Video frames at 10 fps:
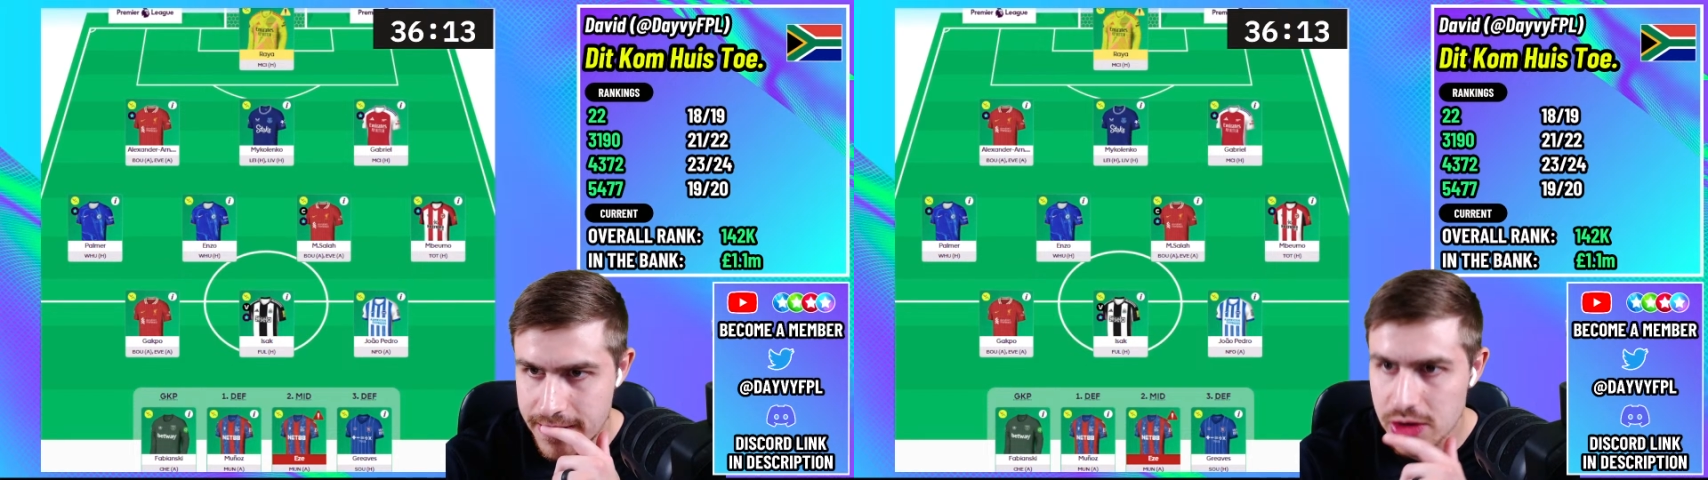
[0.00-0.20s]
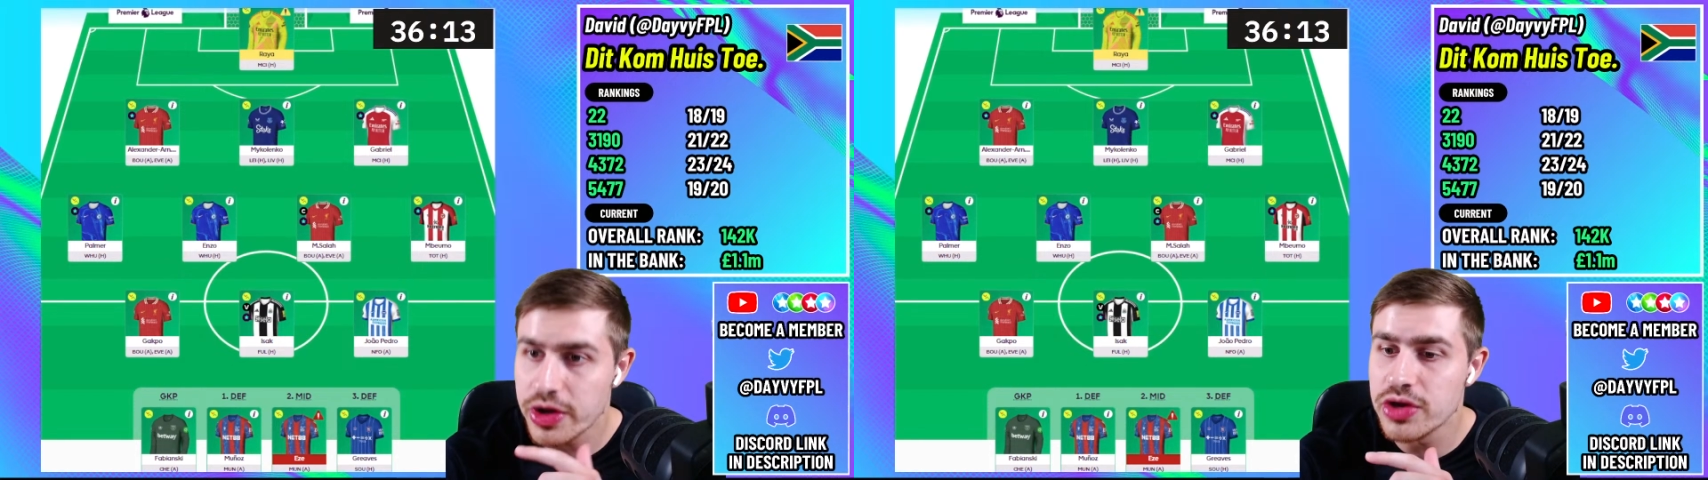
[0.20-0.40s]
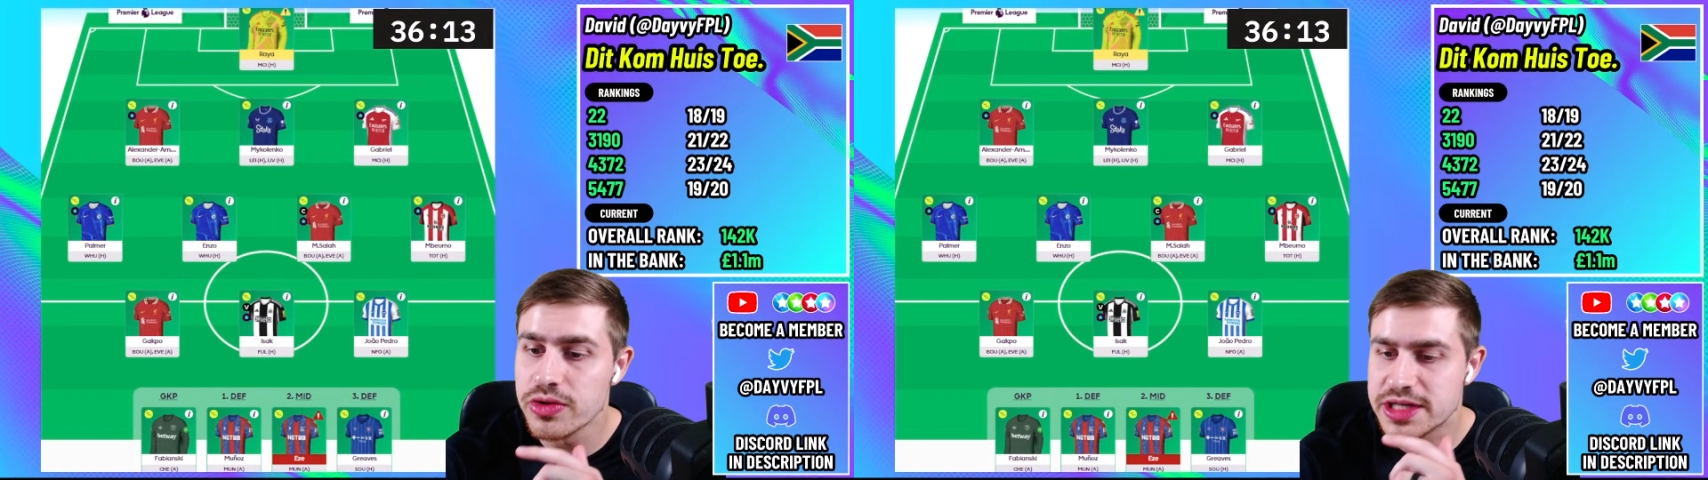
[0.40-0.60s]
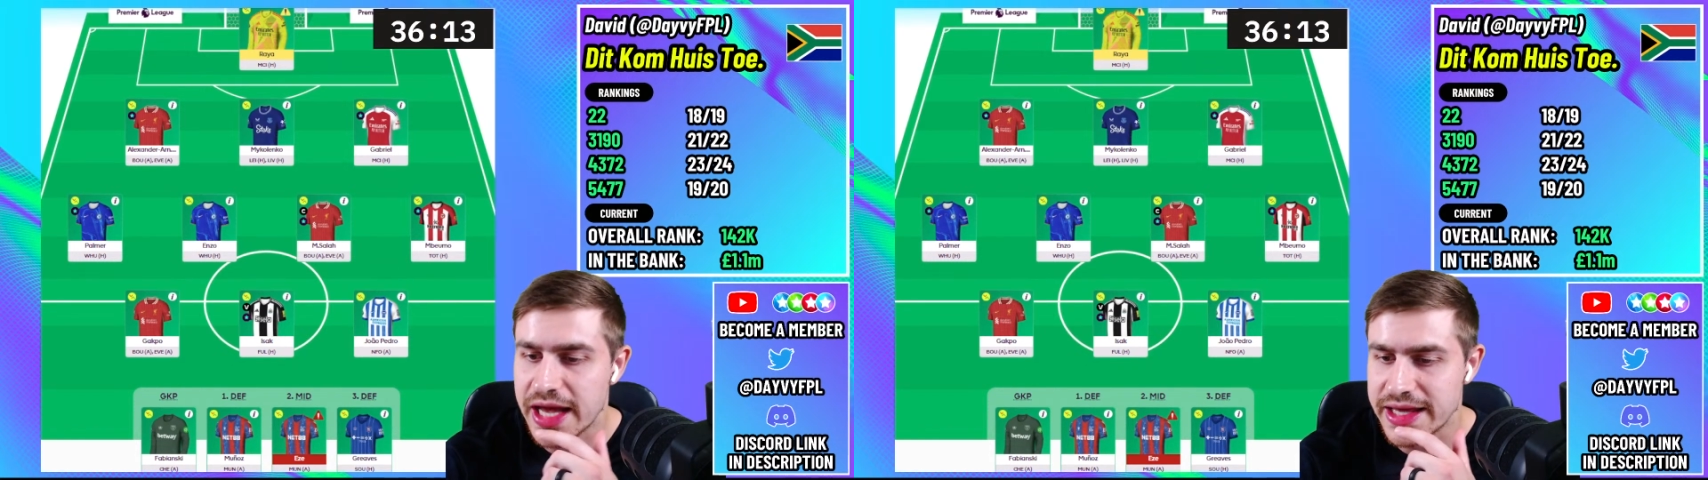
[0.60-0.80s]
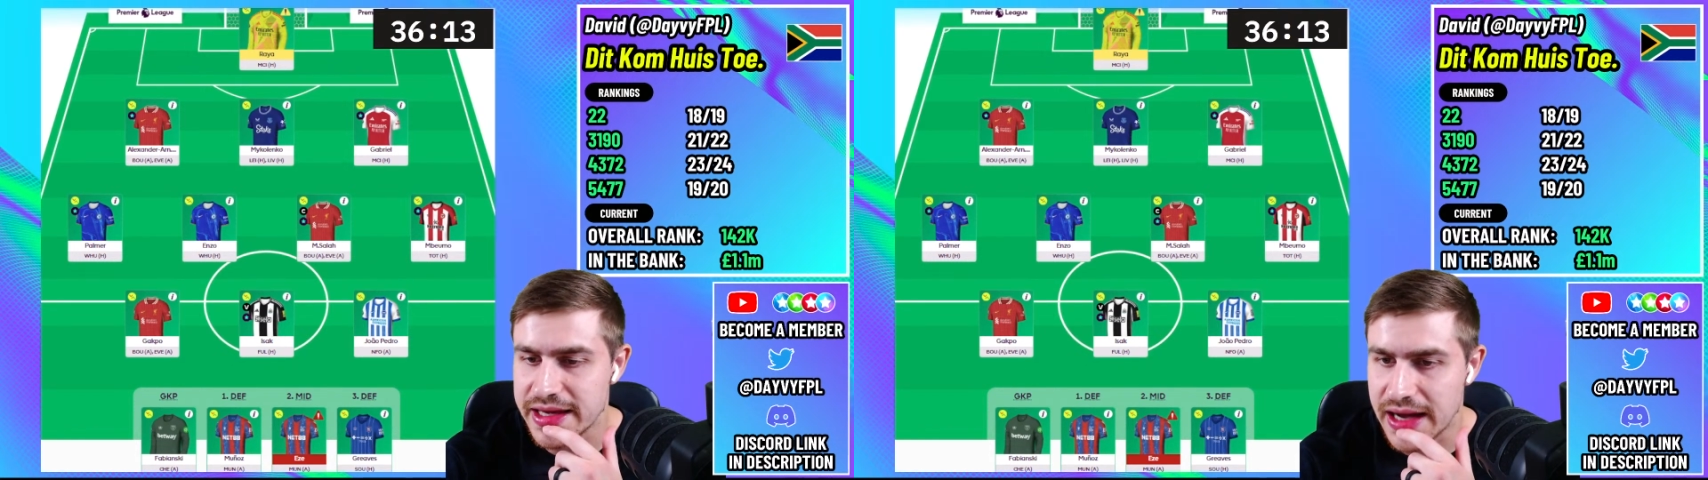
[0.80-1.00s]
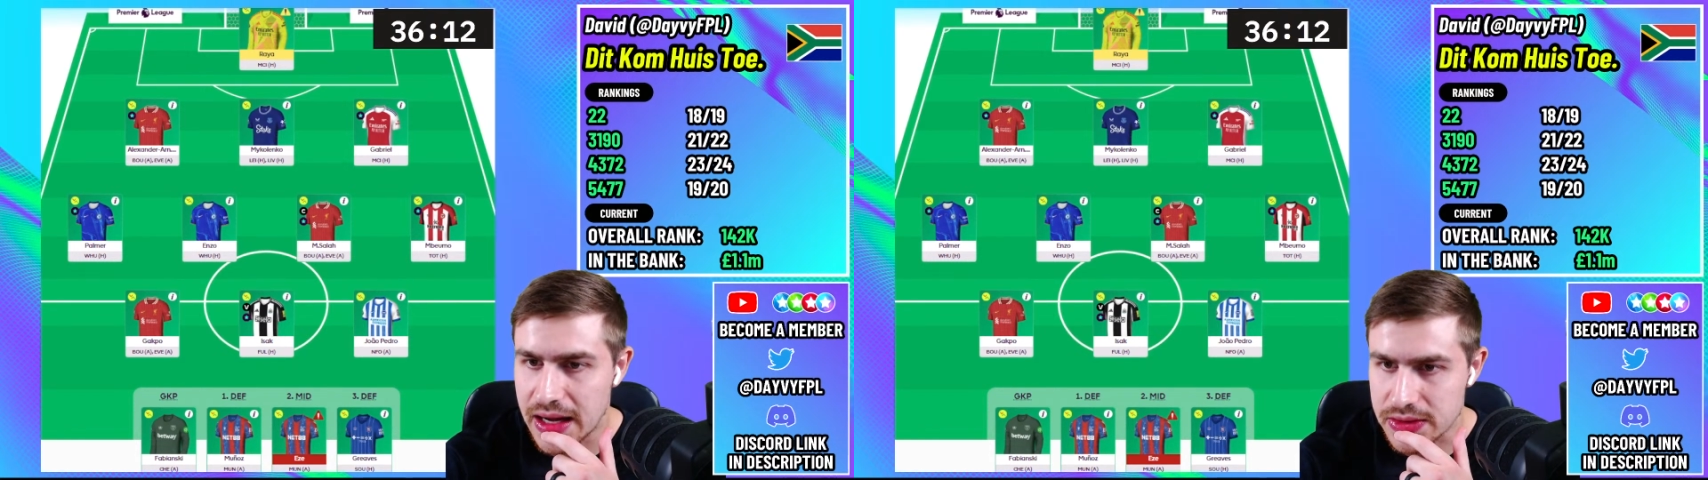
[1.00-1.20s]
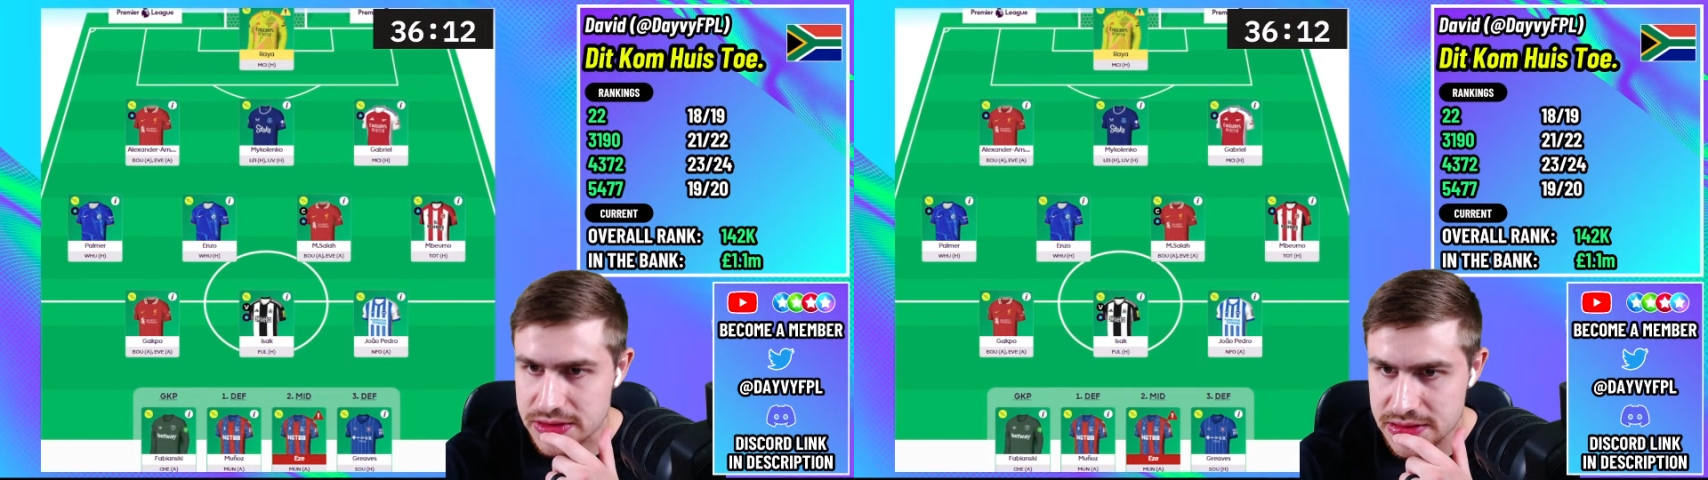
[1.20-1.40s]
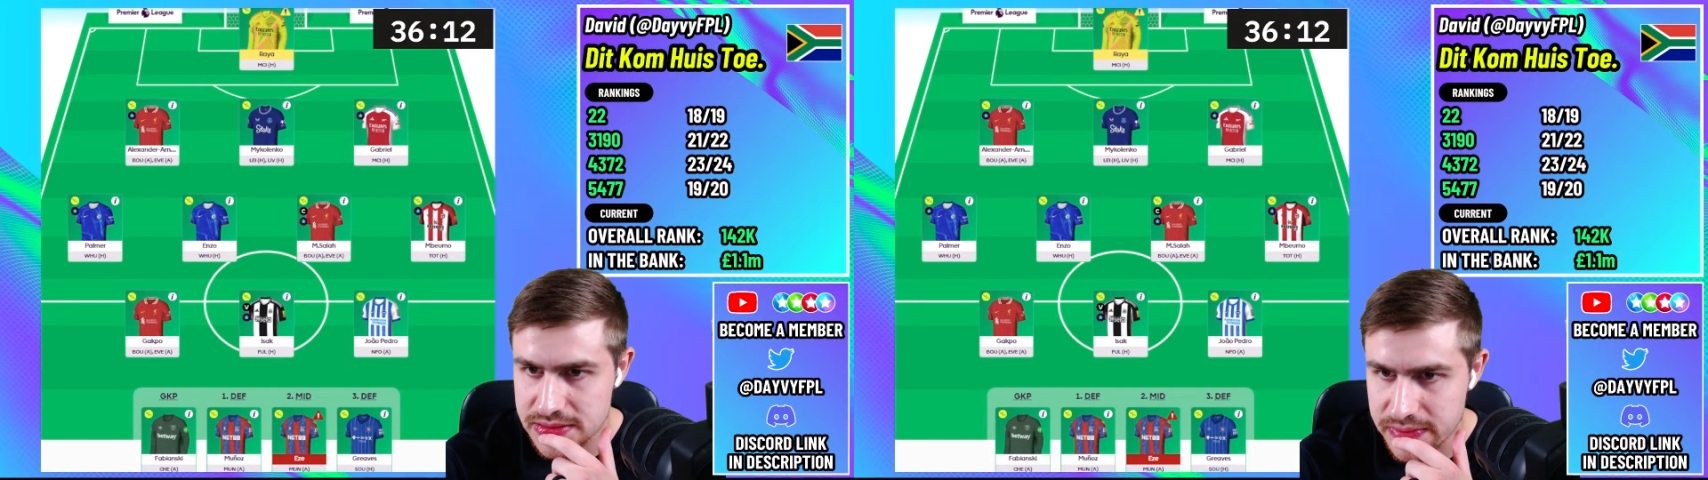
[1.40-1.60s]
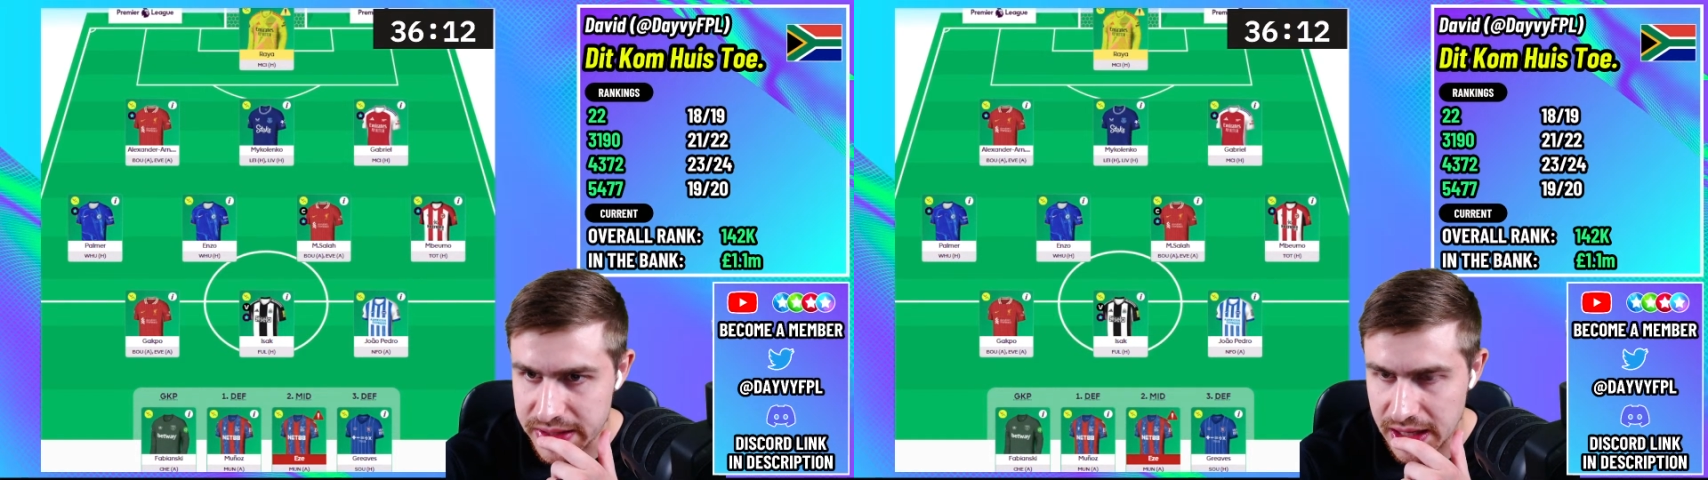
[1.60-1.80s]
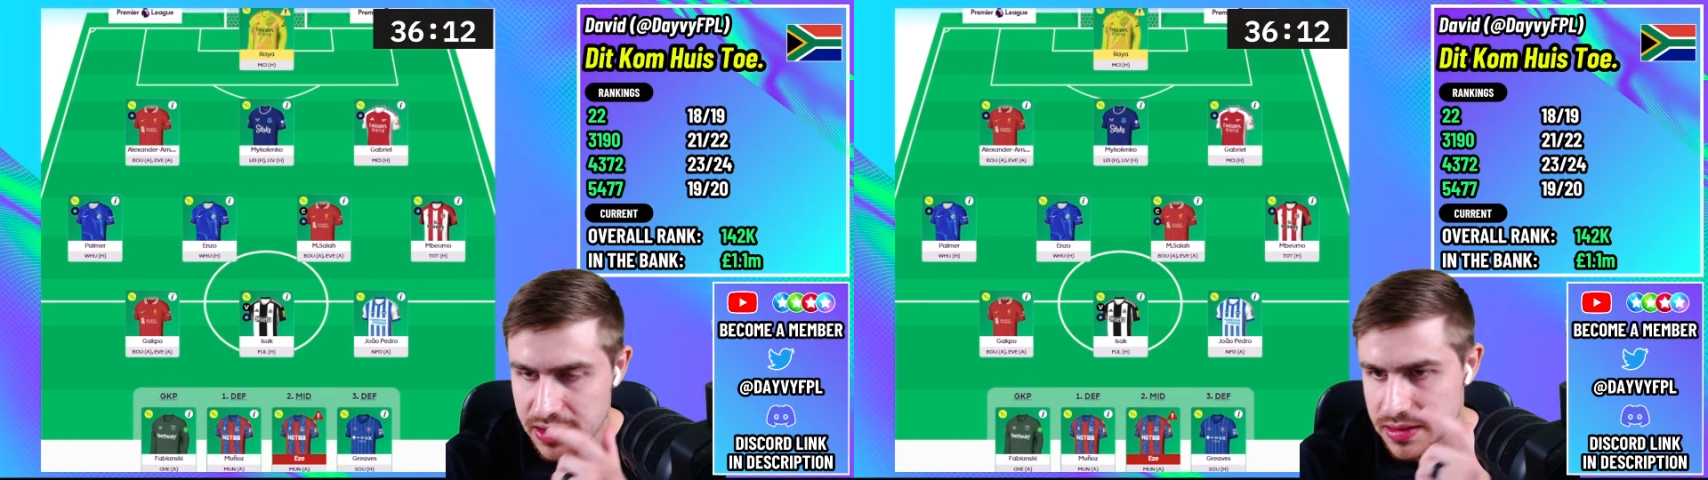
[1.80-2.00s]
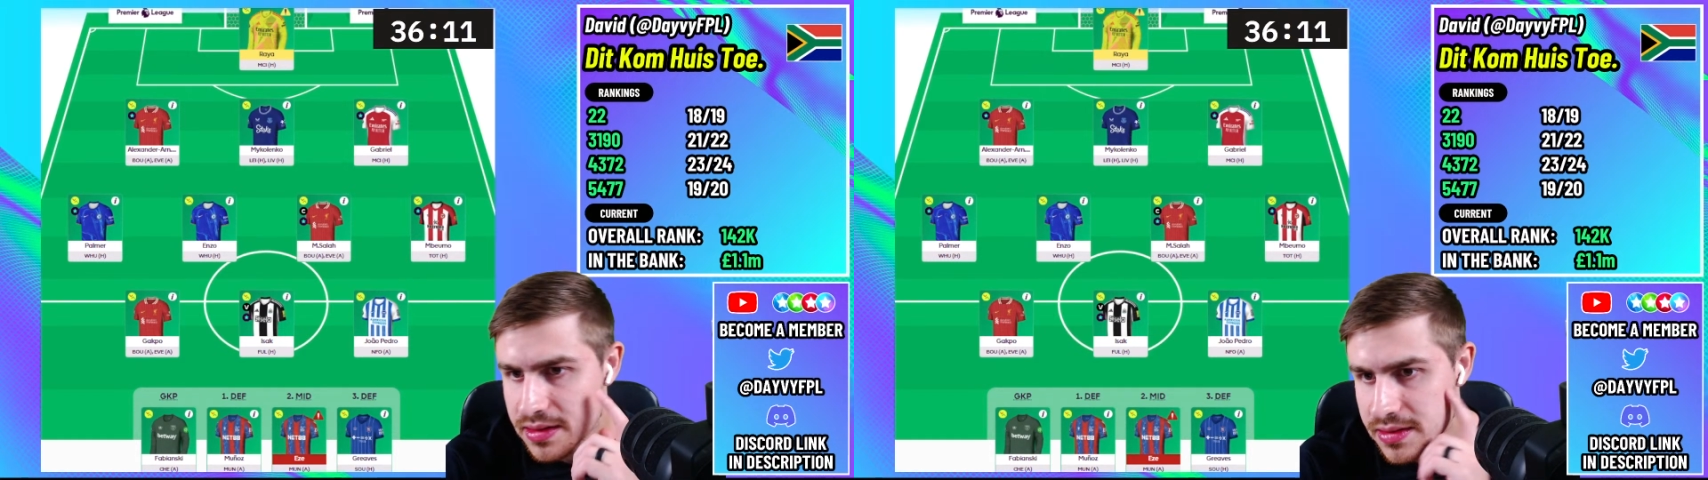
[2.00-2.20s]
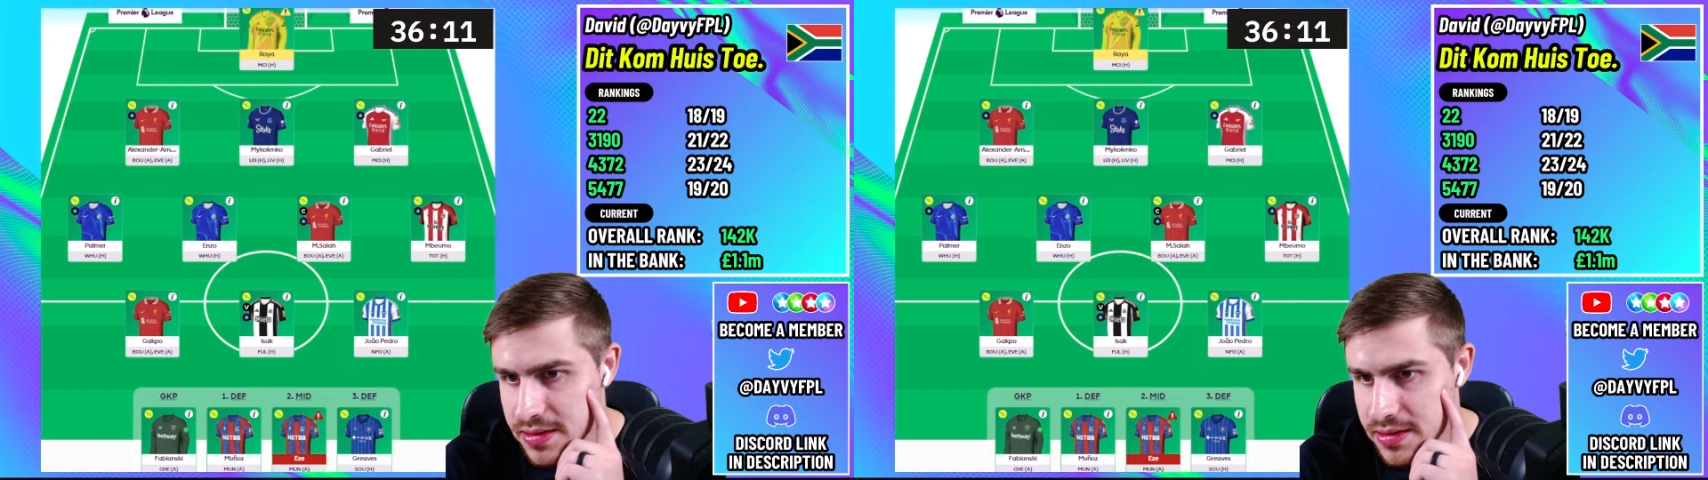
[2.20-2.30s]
Who are you taking out, BL?